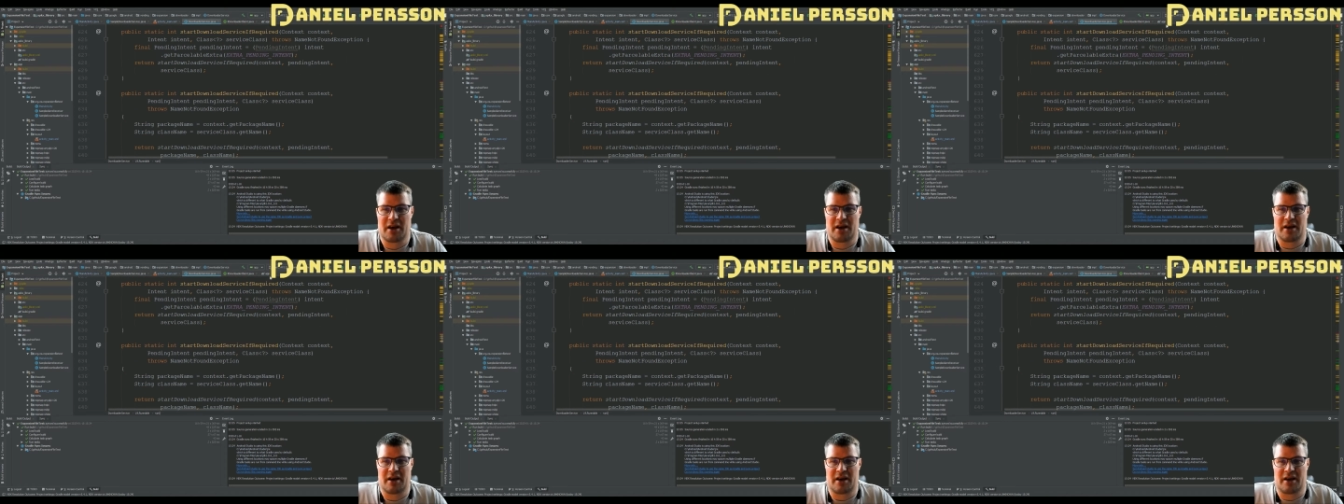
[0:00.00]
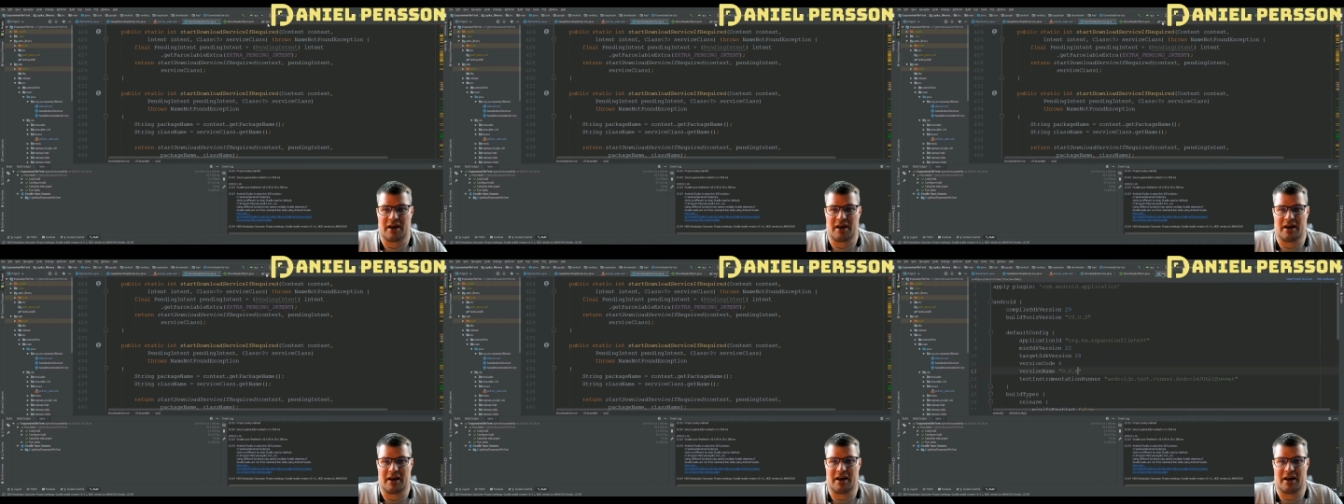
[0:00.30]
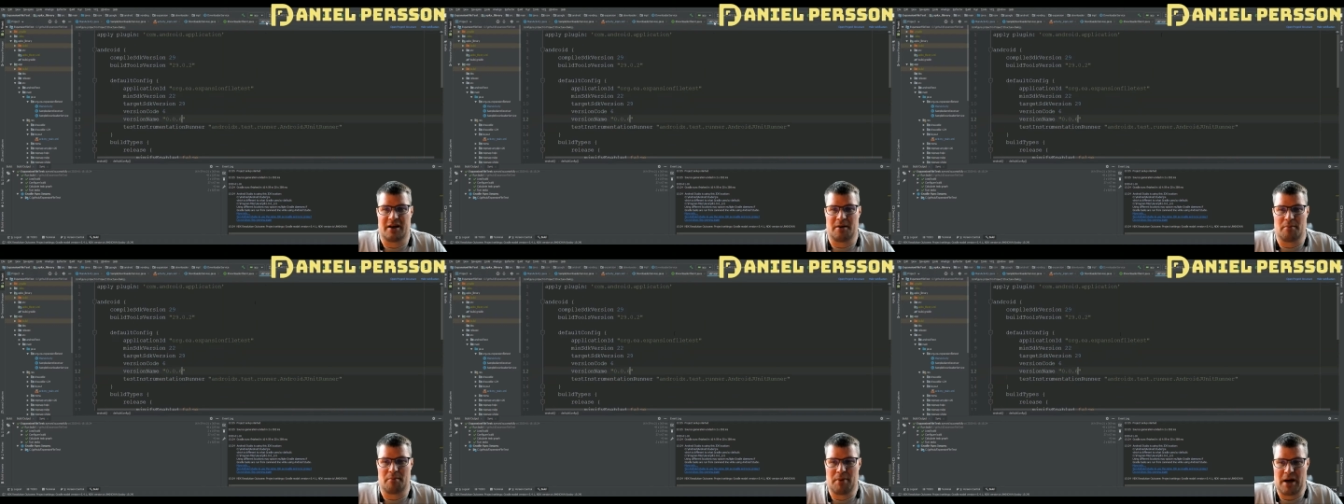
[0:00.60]
Uh,
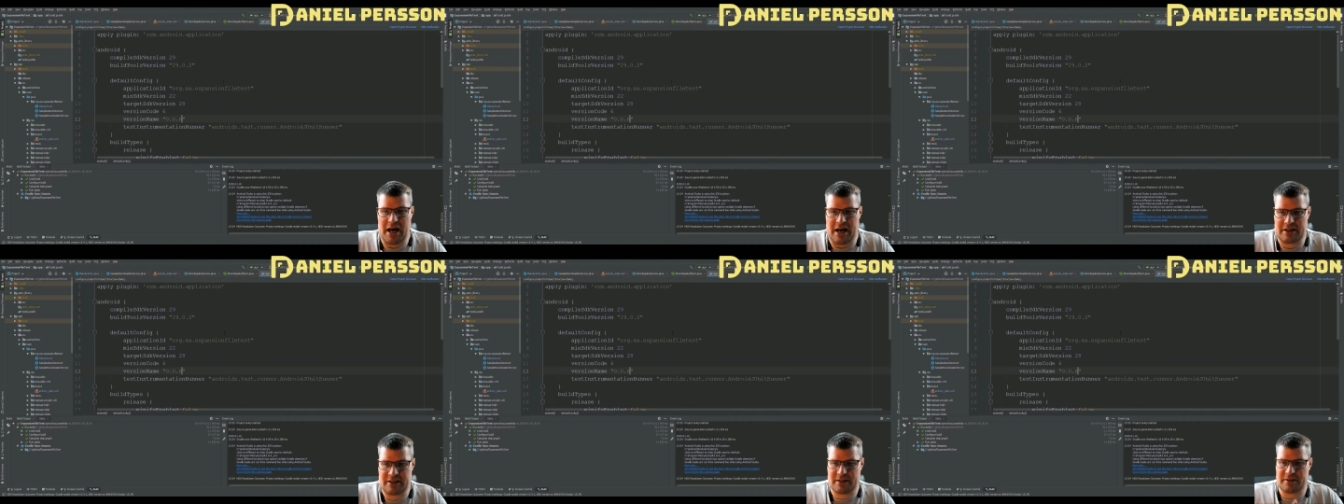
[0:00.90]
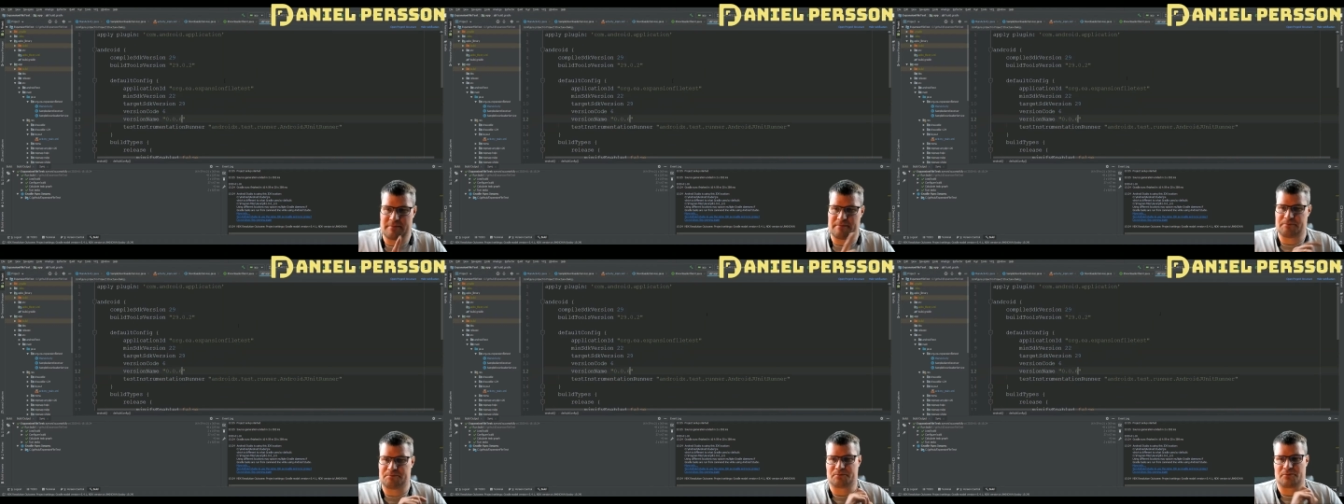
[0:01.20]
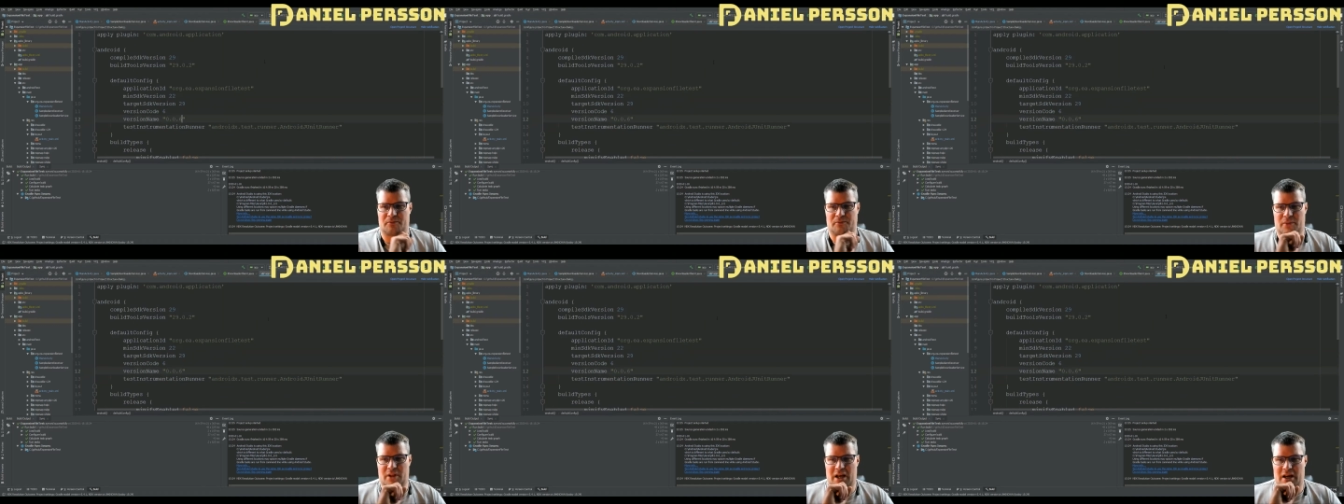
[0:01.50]
but
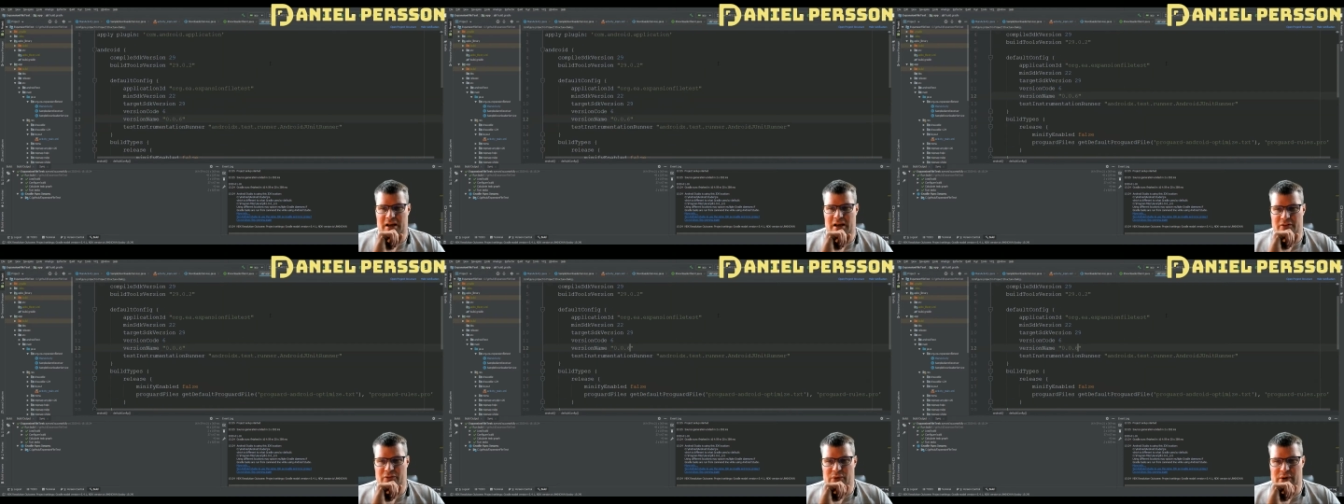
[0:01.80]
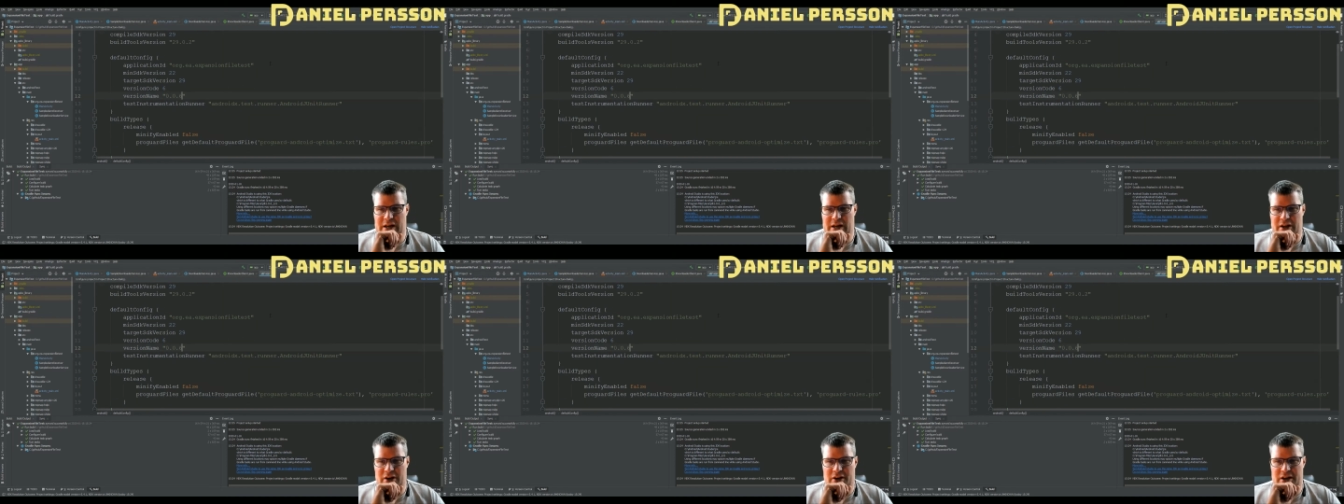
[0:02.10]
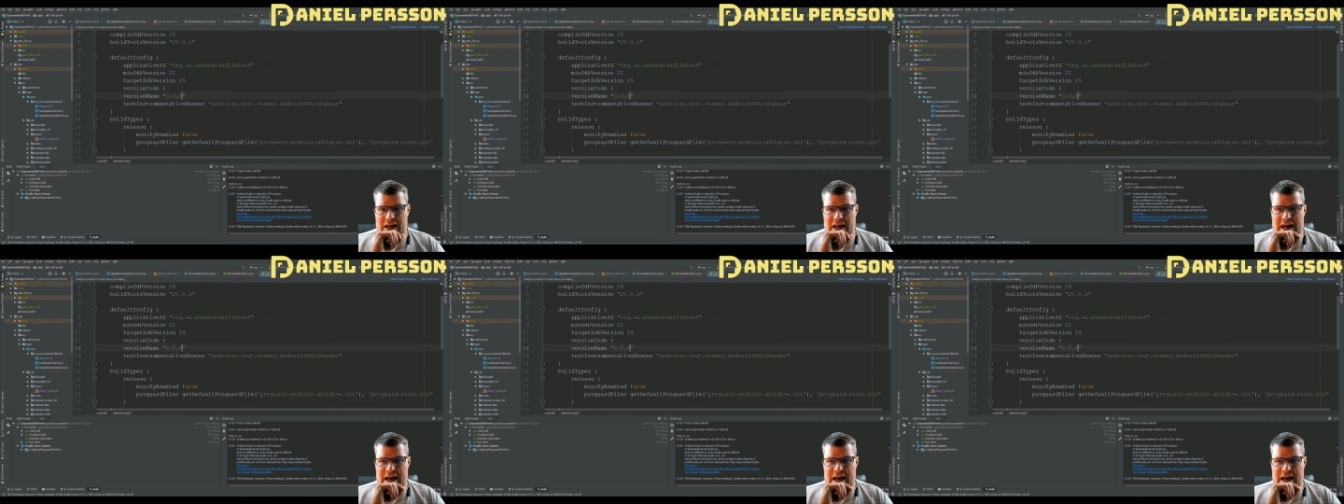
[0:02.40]
if we look